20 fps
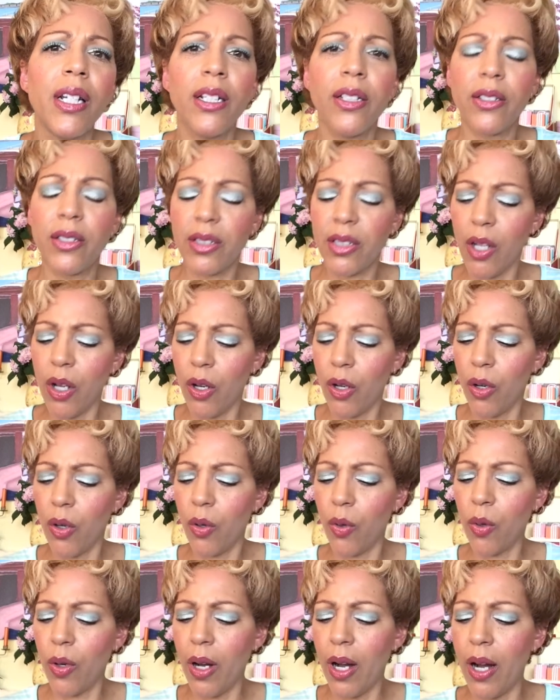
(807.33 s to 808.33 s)

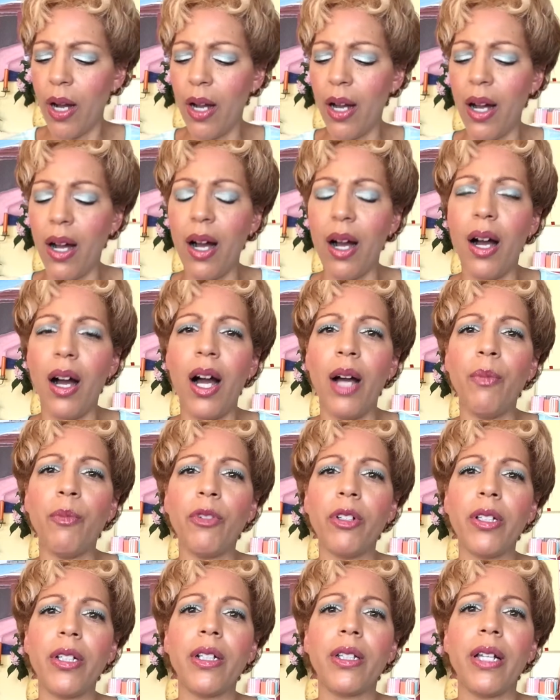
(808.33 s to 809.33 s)
So I'm
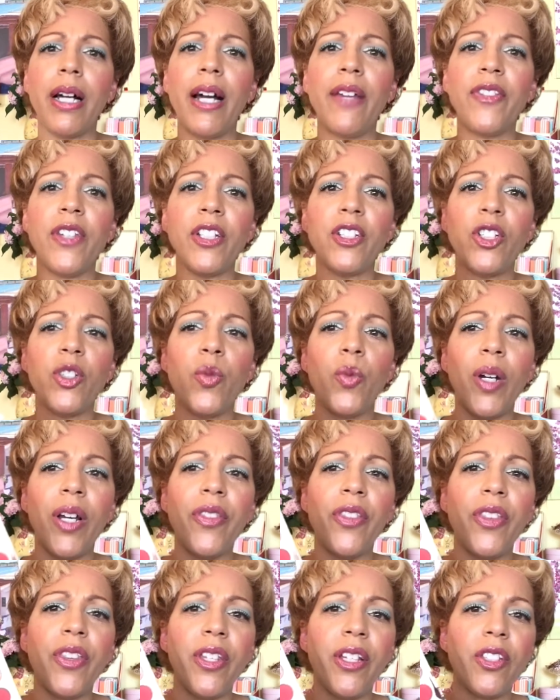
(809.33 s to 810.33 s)
really glad that she
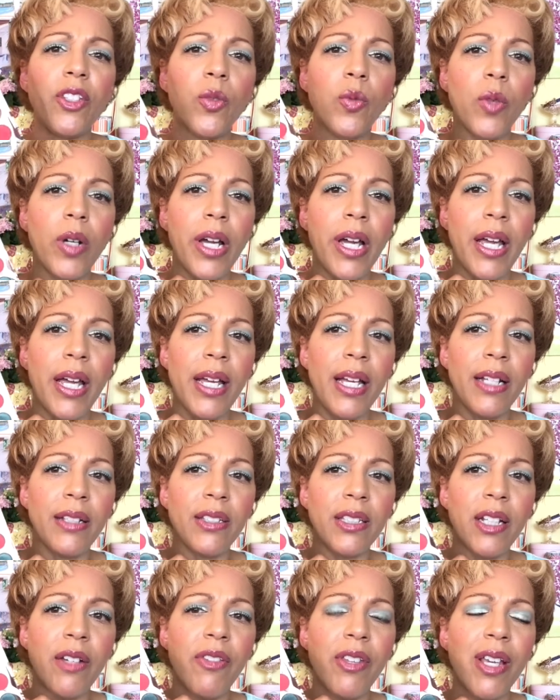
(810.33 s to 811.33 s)
went this way
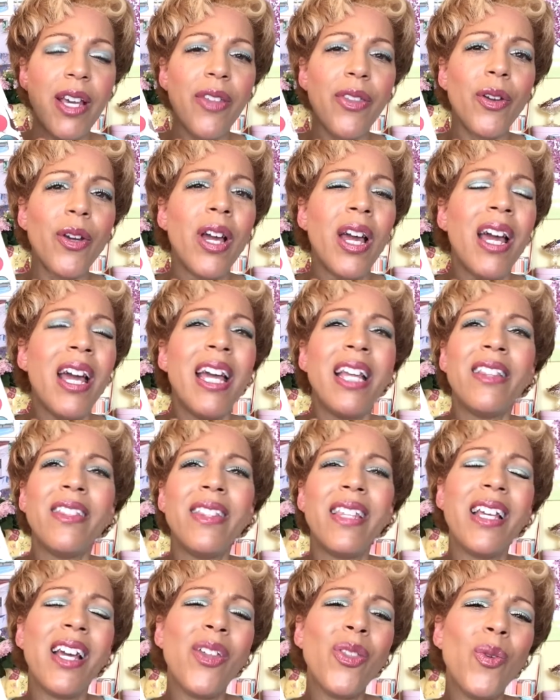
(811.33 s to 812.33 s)
instead of the other.
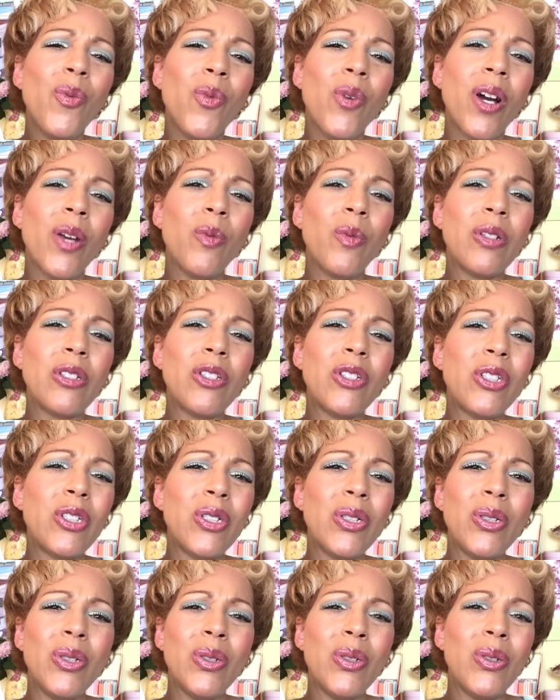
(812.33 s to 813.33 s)
The other one was
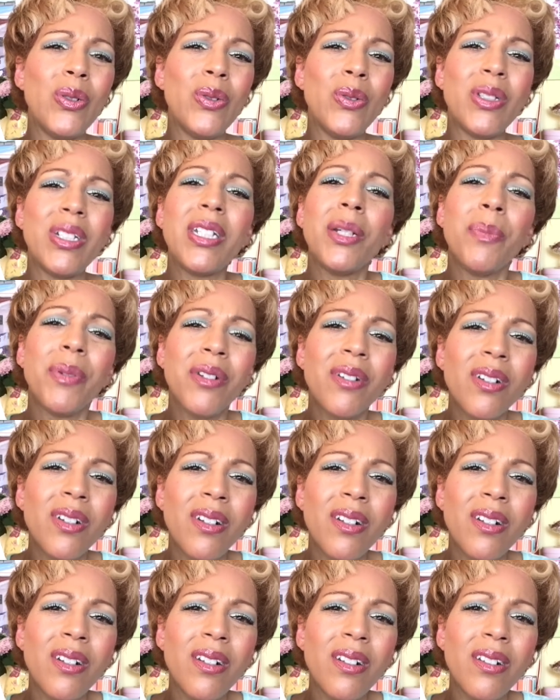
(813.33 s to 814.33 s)
too
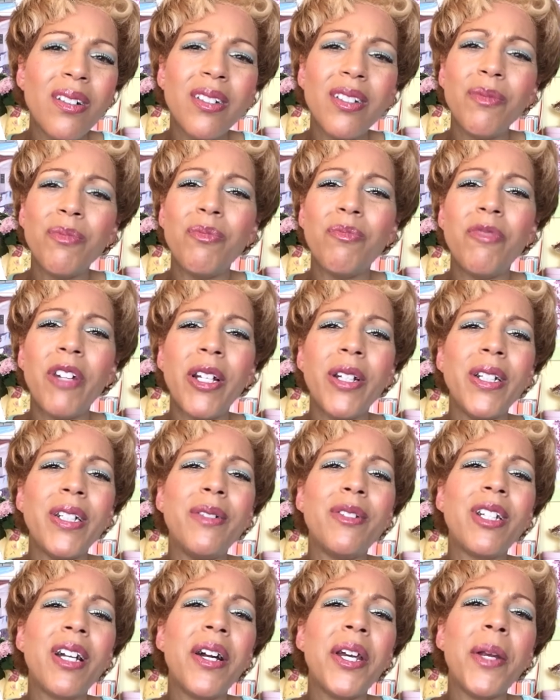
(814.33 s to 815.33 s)
typical,
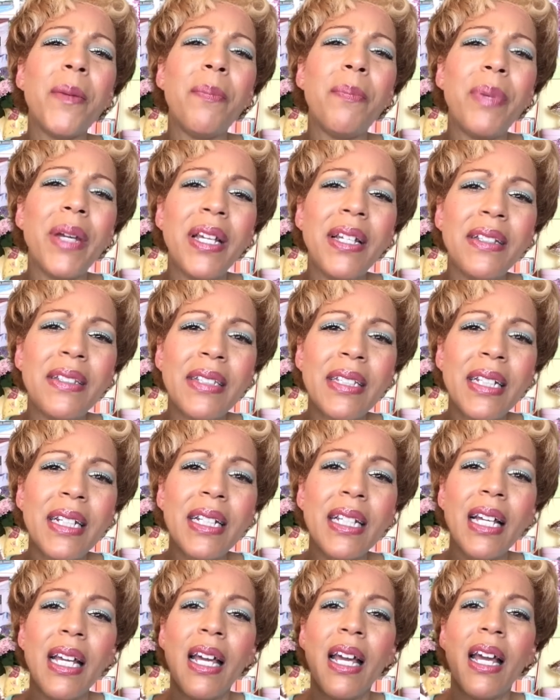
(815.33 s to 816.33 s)
very kind of basic.